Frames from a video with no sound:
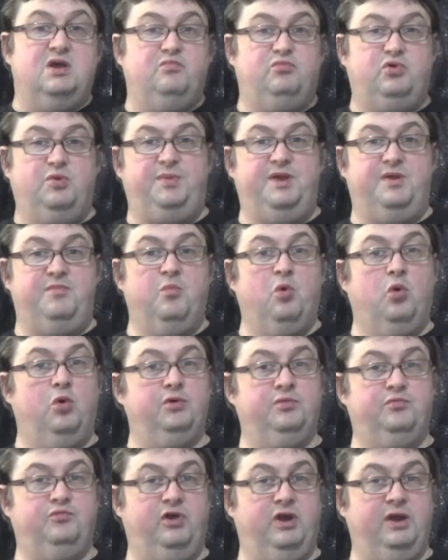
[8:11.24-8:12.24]
Probably more
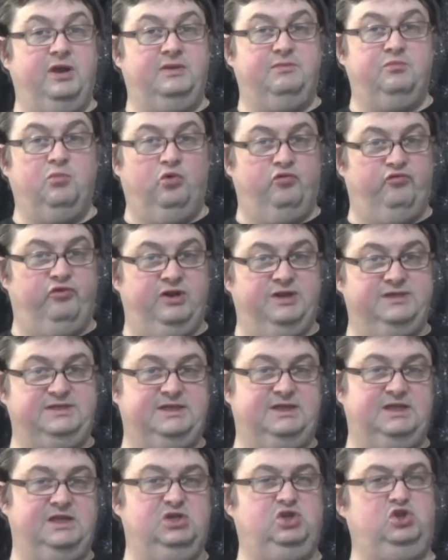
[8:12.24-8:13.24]

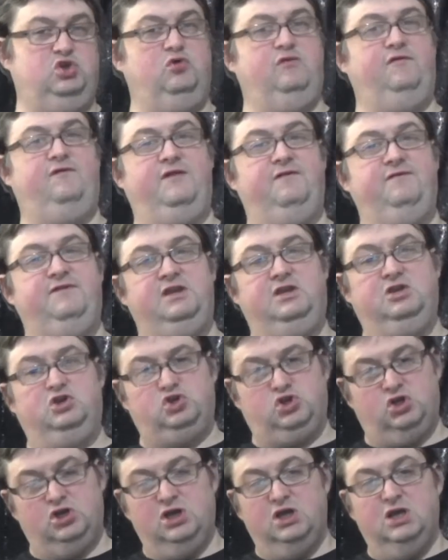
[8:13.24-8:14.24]
realistically
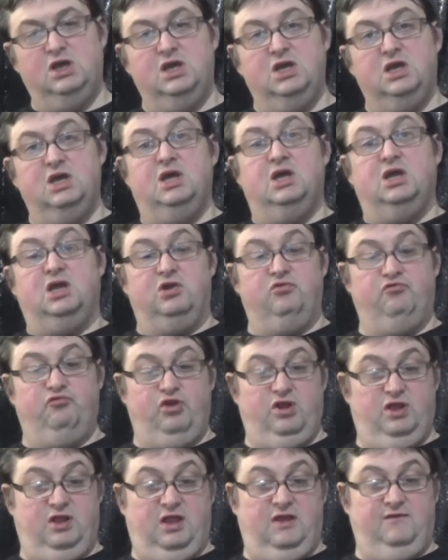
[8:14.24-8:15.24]
250ish in
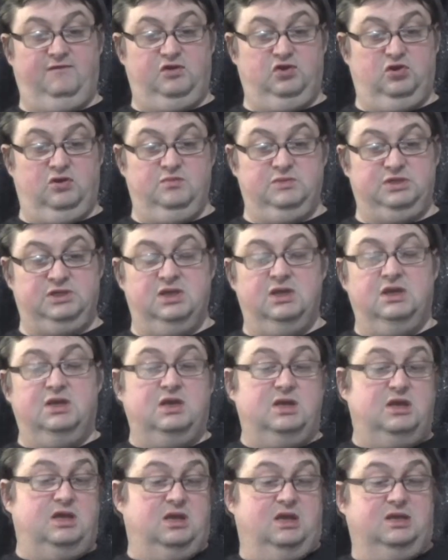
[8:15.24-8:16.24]
real life terms.
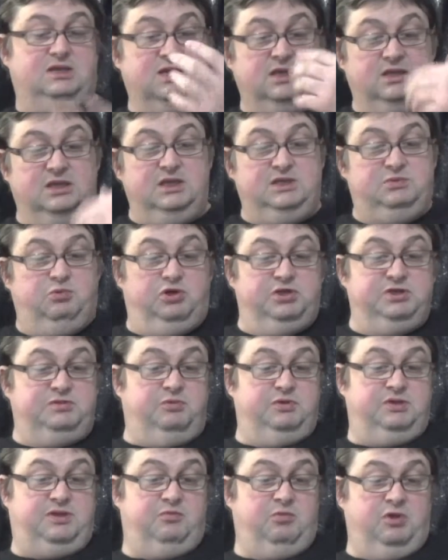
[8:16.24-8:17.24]
It's like these ones
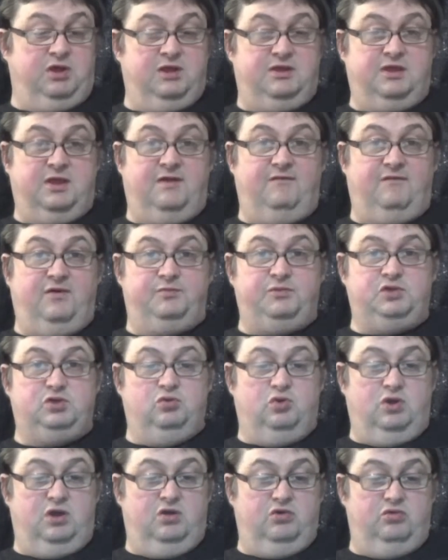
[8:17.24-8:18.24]
with have up
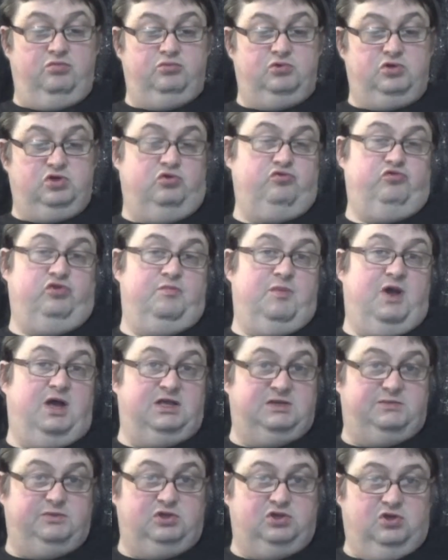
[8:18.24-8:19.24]
to 200
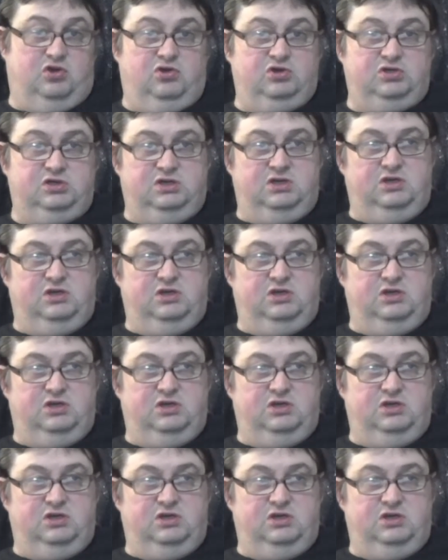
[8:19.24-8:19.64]
miles per charge.